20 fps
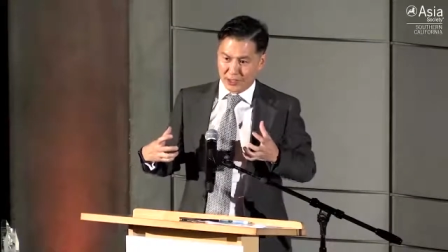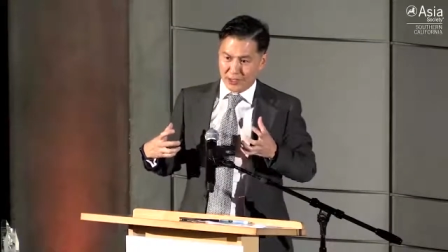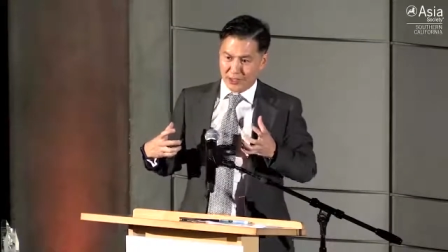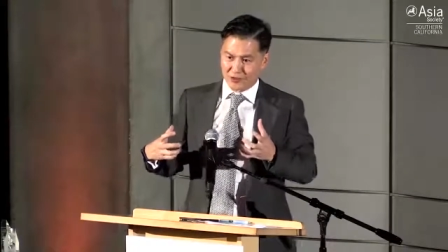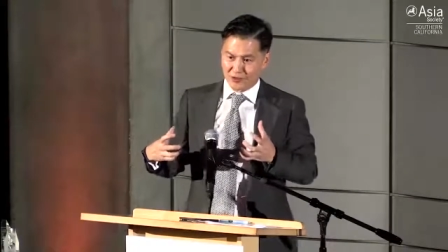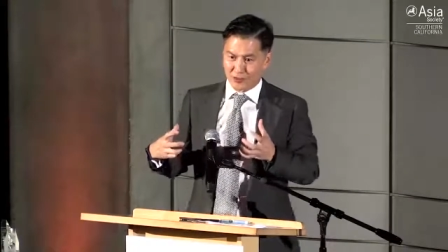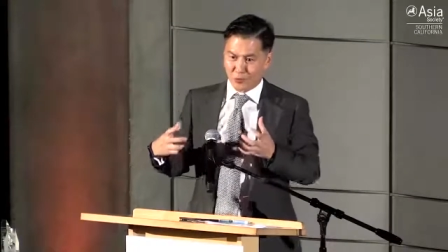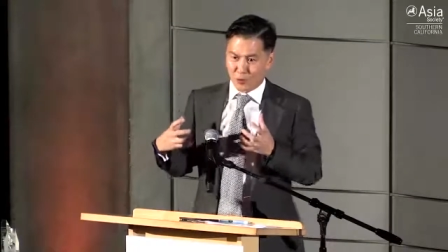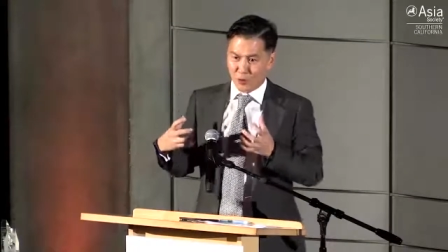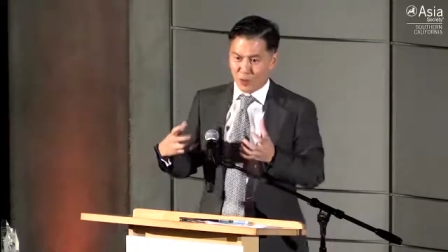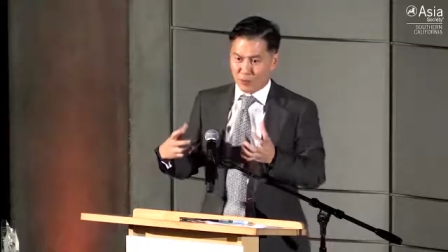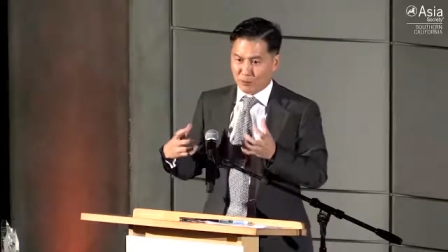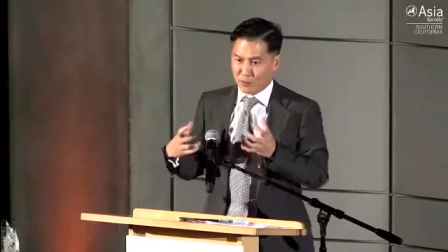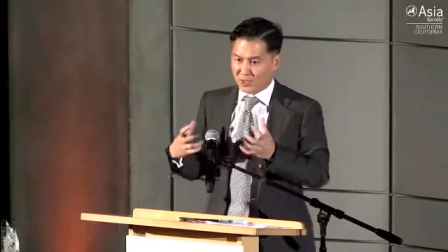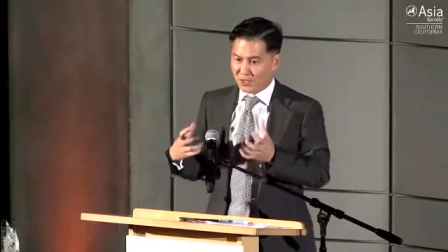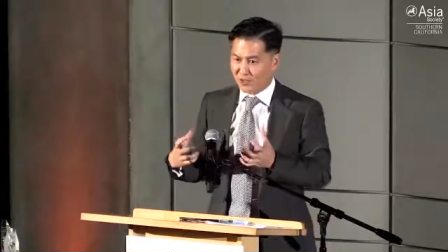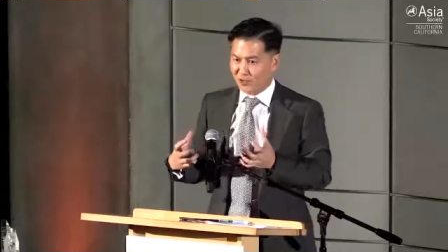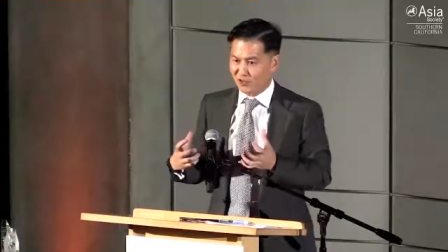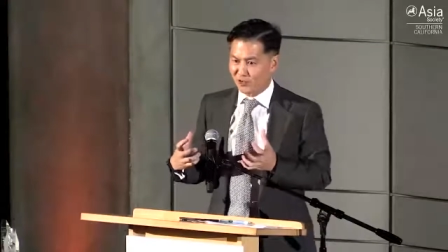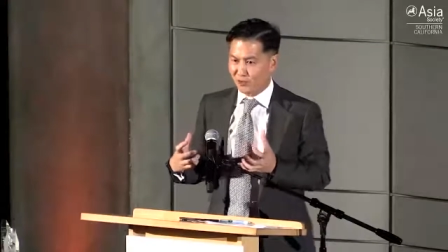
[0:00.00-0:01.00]
I said, what
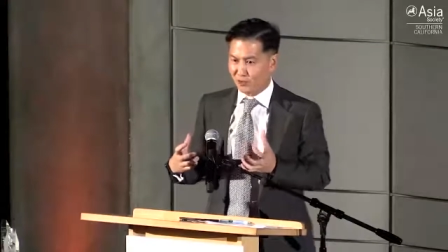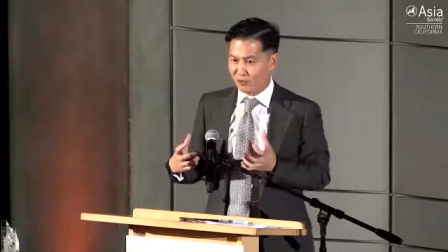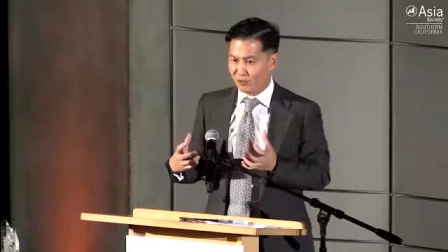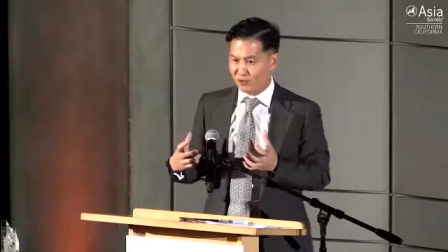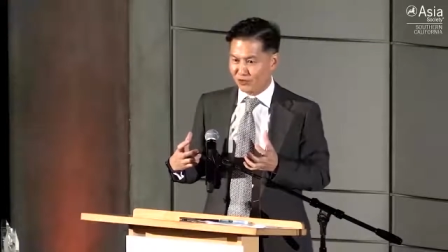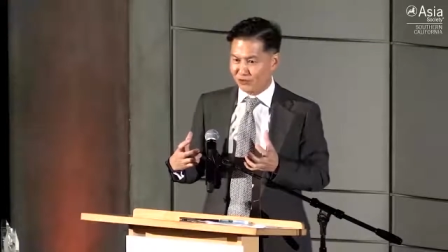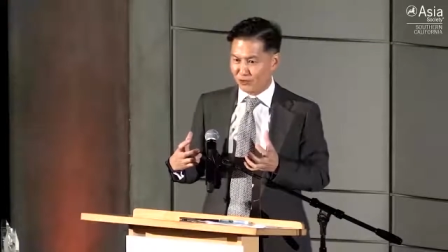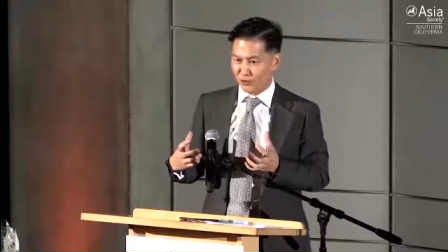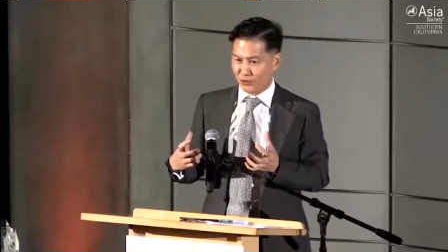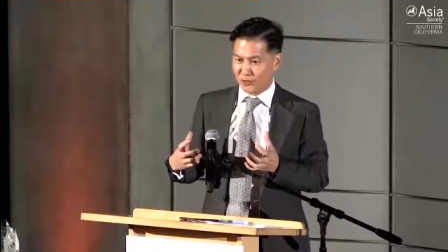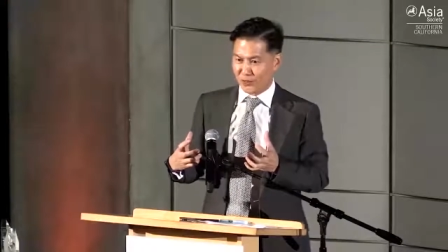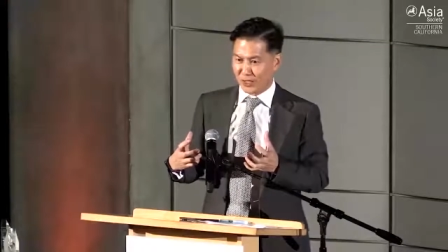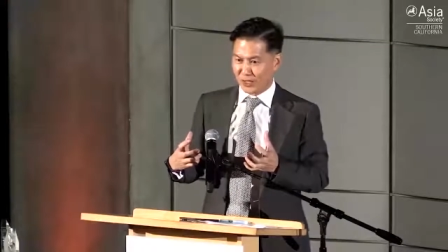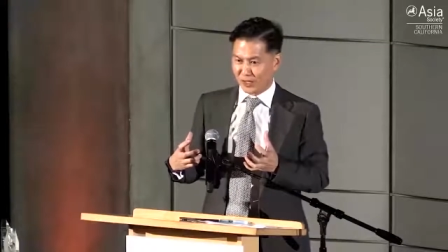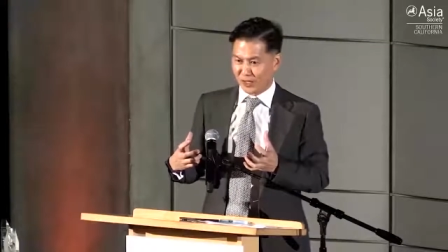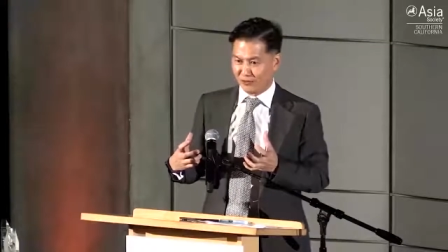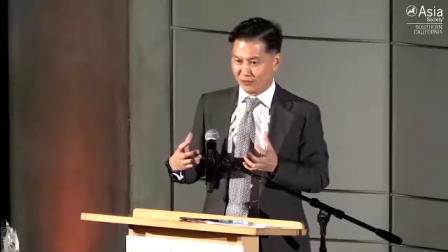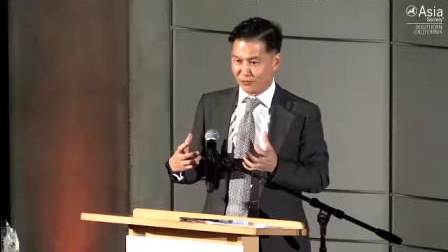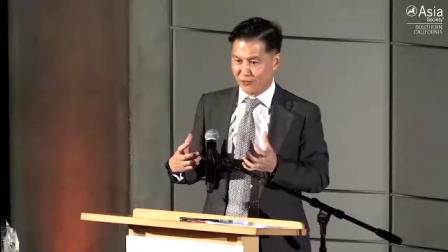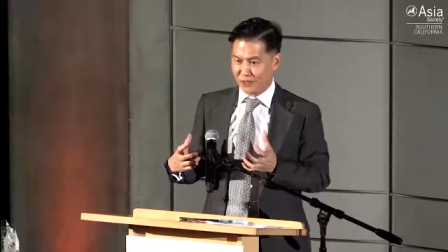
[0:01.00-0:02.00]
better experience do you
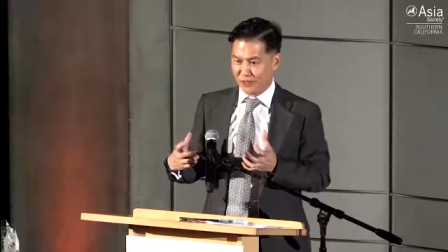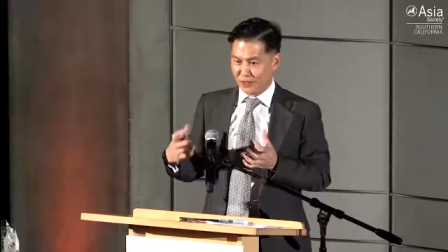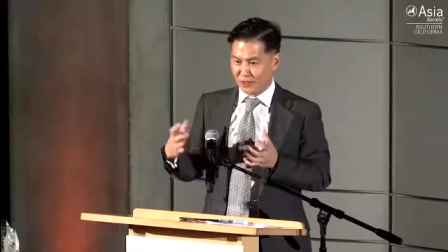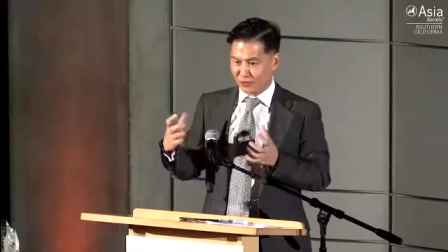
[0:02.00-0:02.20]
have